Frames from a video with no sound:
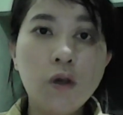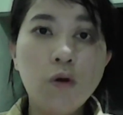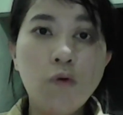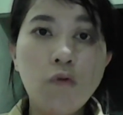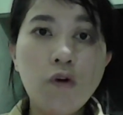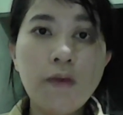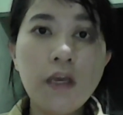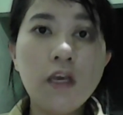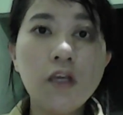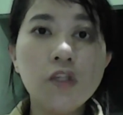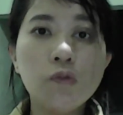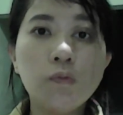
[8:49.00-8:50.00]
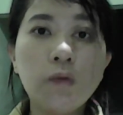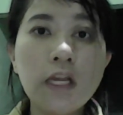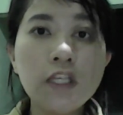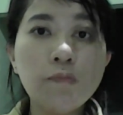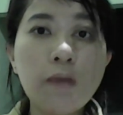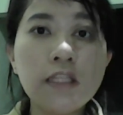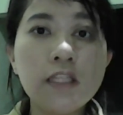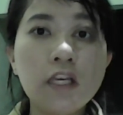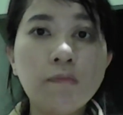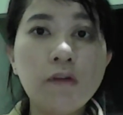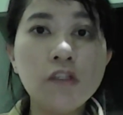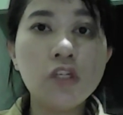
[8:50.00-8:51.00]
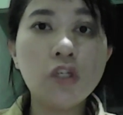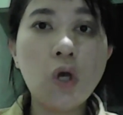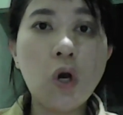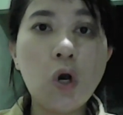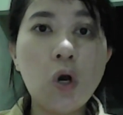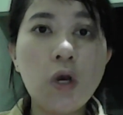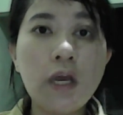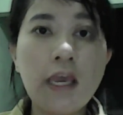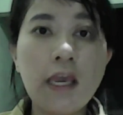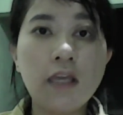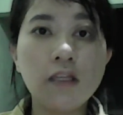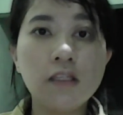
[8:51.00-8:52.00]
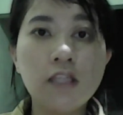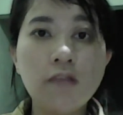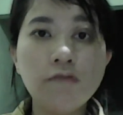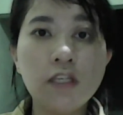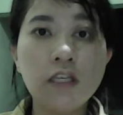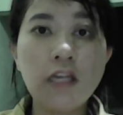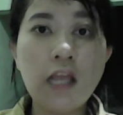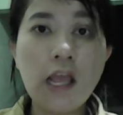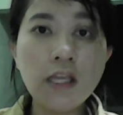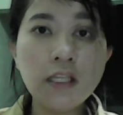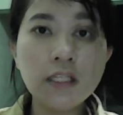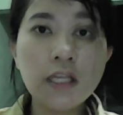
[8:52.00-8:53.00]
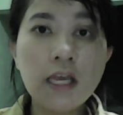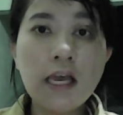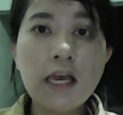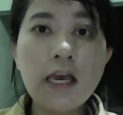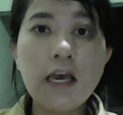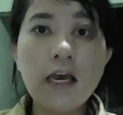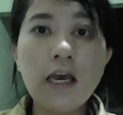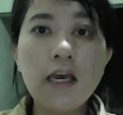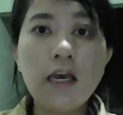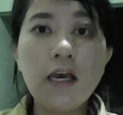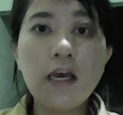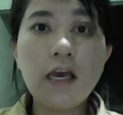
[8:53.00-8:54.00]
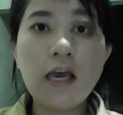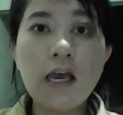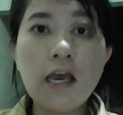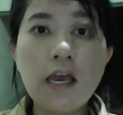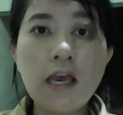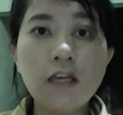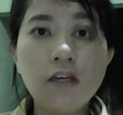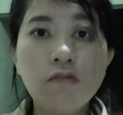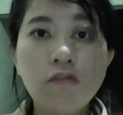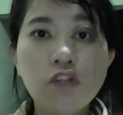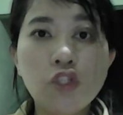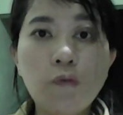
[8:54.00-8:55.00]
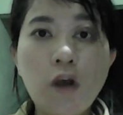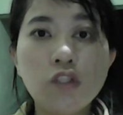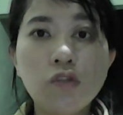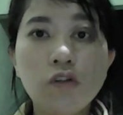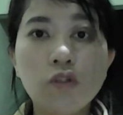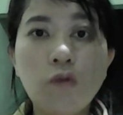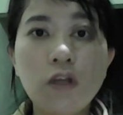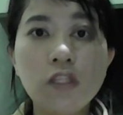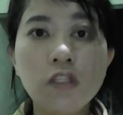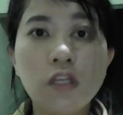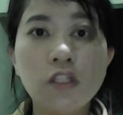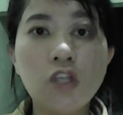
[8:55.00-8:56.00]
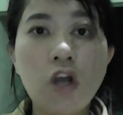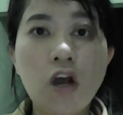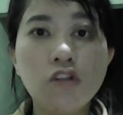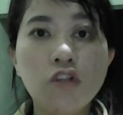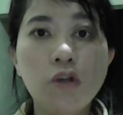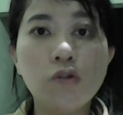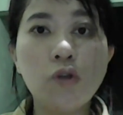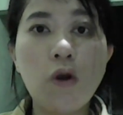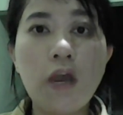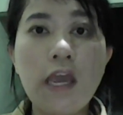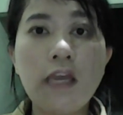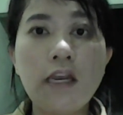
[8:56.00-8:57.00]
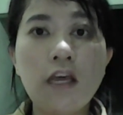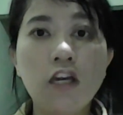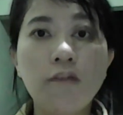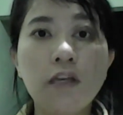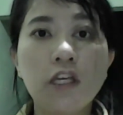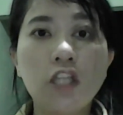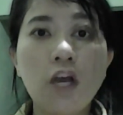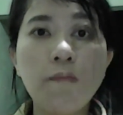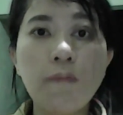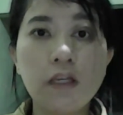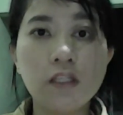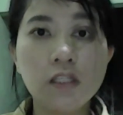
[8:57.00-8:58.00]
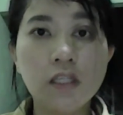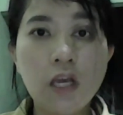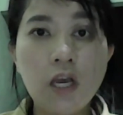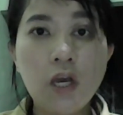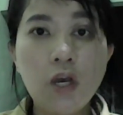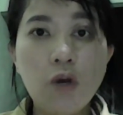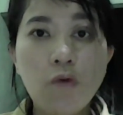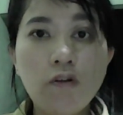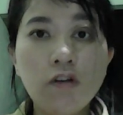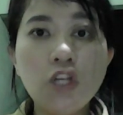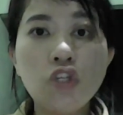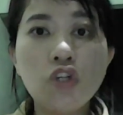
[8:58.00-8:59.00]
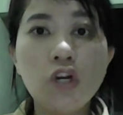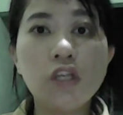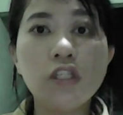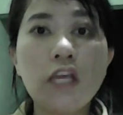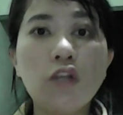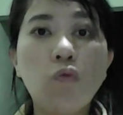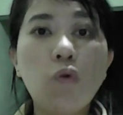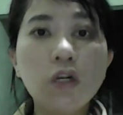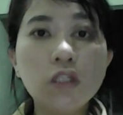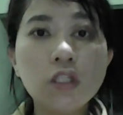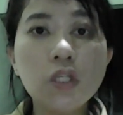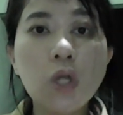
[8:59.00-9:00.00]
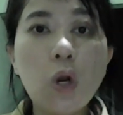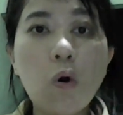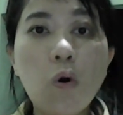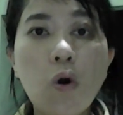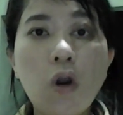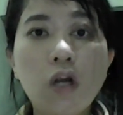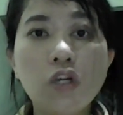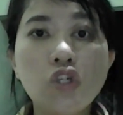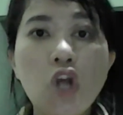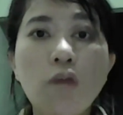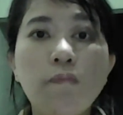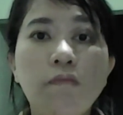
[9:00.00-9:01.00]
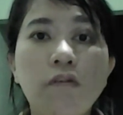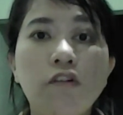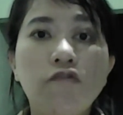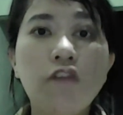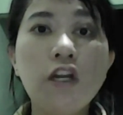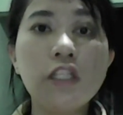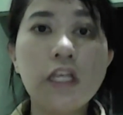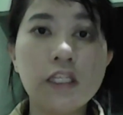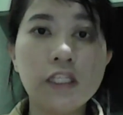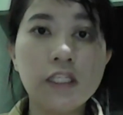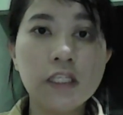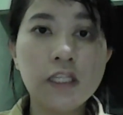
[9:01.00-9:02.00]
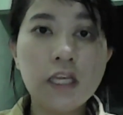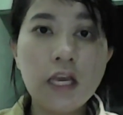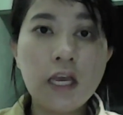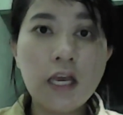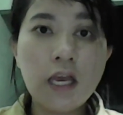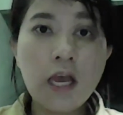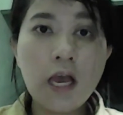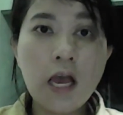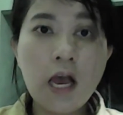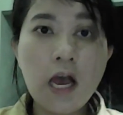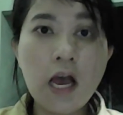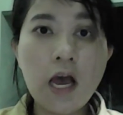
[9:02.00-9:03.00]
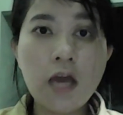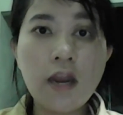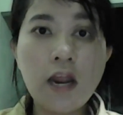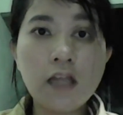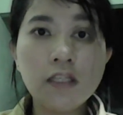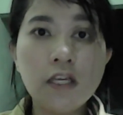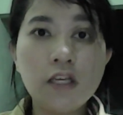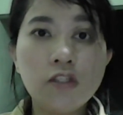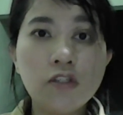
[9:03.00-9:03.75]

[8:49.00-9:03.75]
will be express basic personal and safety needs and respond to questions on social and academic topics with gestures and words or short phrases. Next is